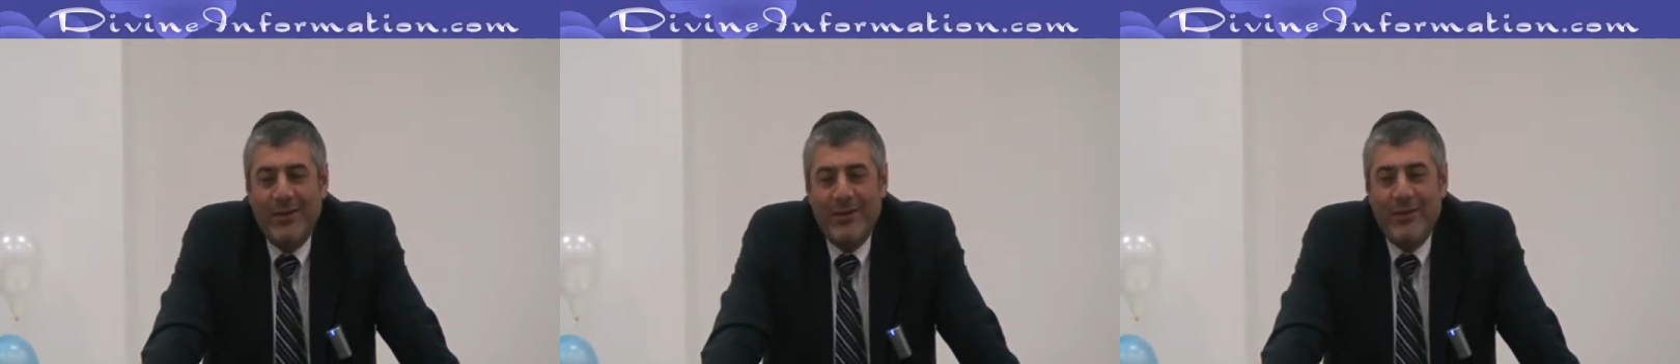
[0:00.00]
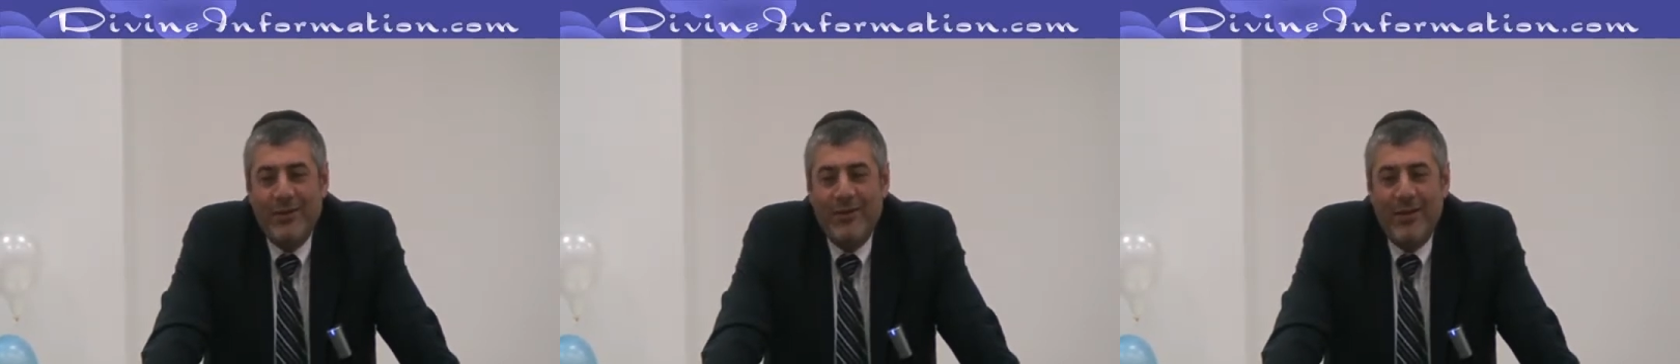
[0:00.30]

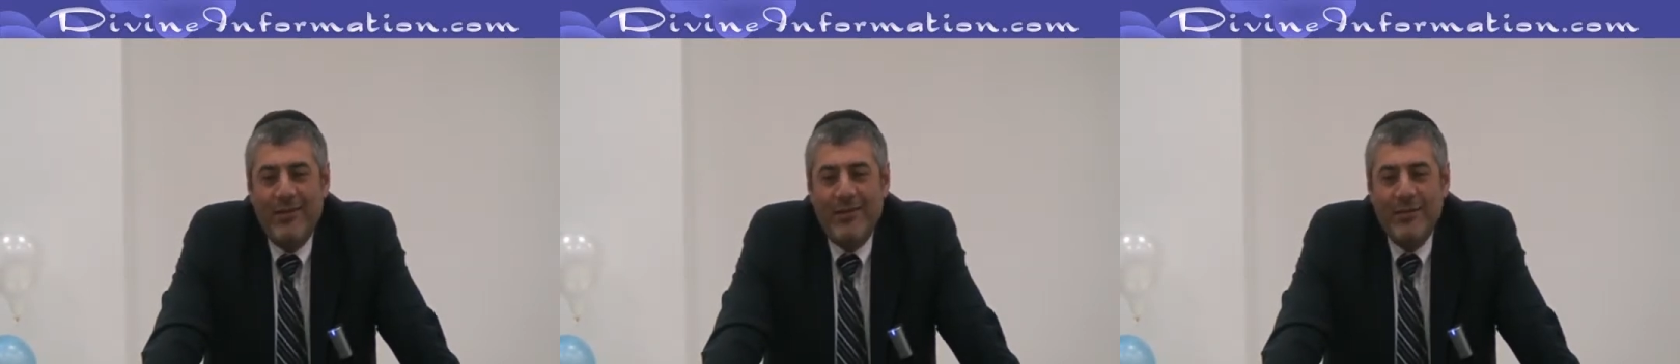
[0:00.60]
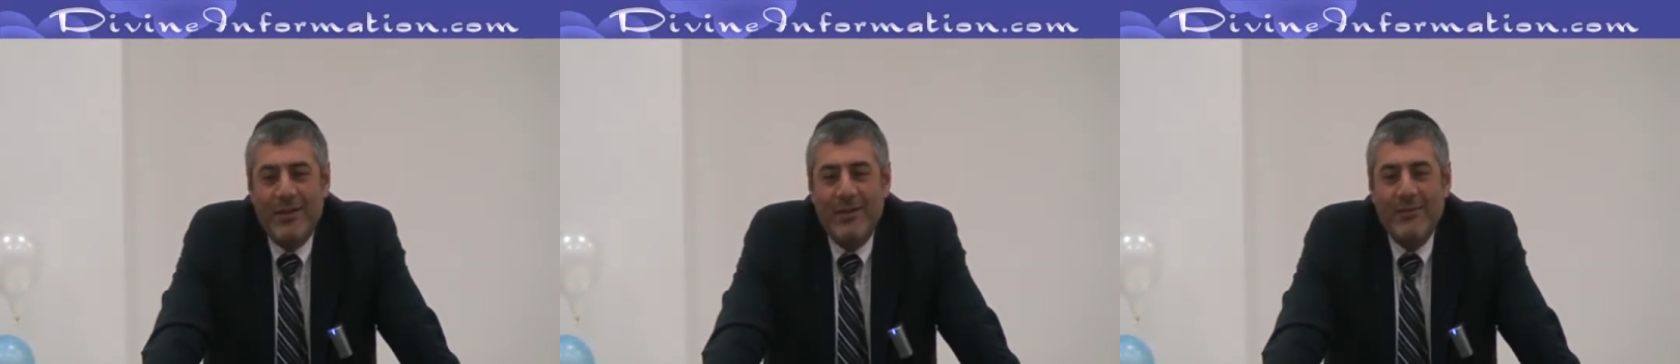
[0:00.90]
So he says
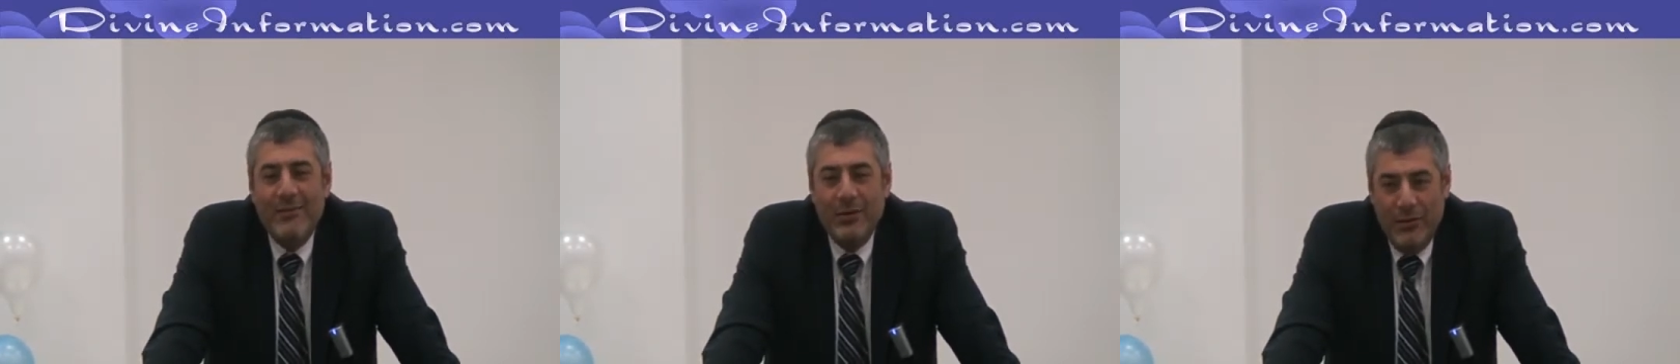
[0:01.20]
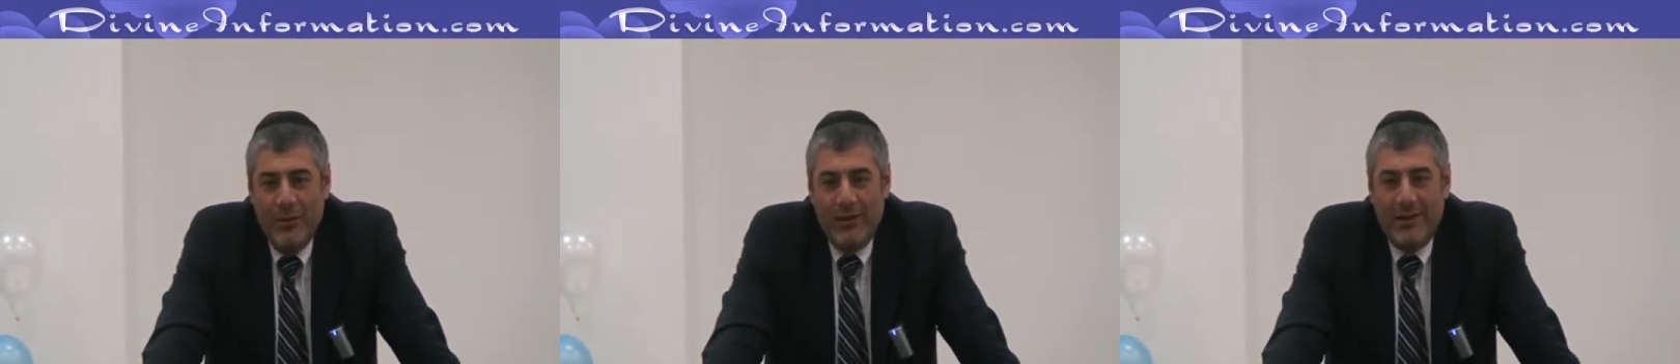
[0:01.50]
to him, you
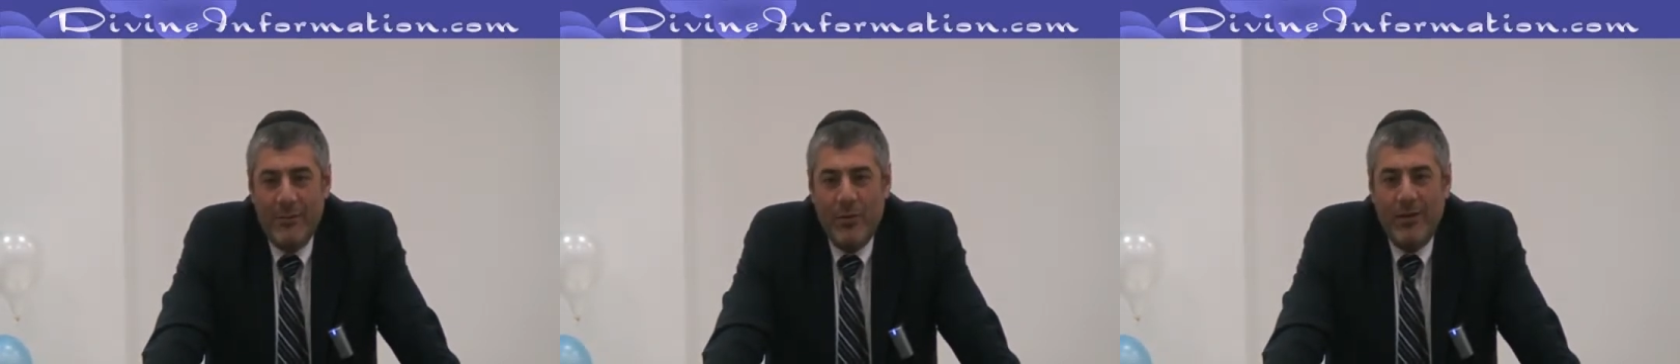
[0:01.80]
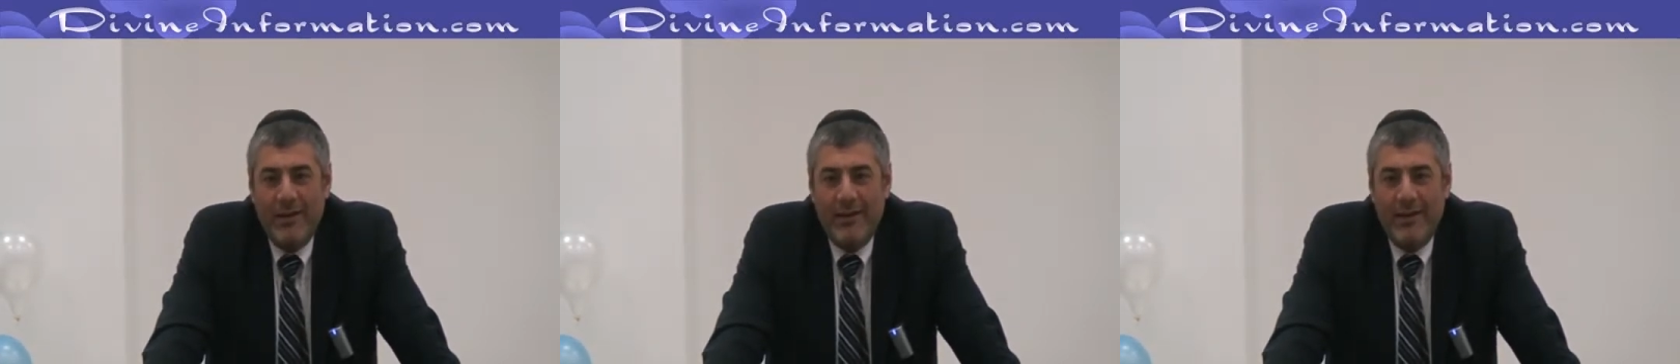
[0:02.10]
know what
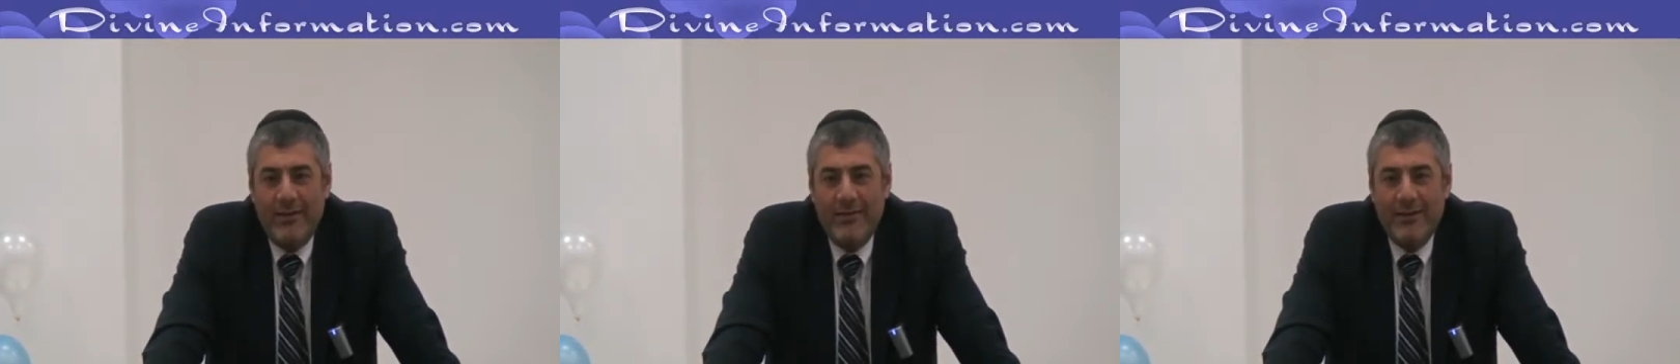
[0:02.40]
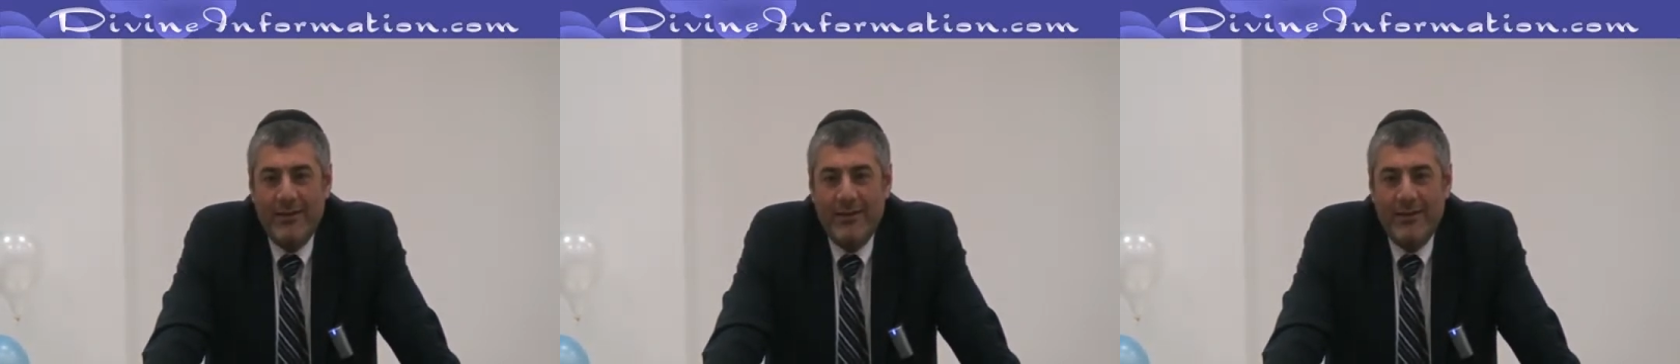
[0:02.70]
Lamborghini is?